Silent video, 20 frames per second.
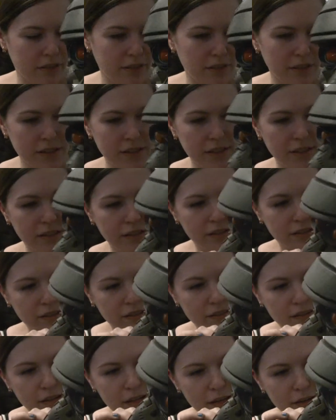Actually,
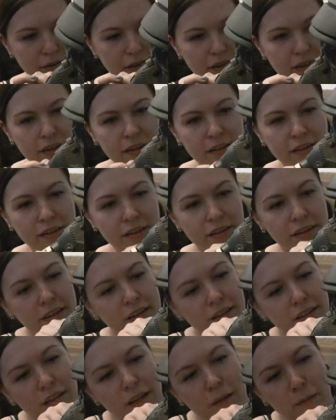I'm gonna
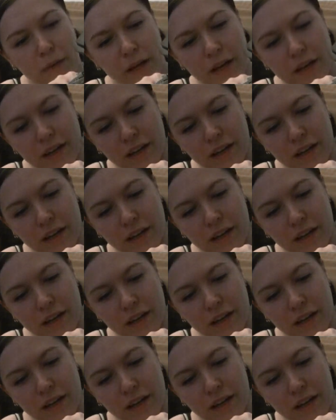take back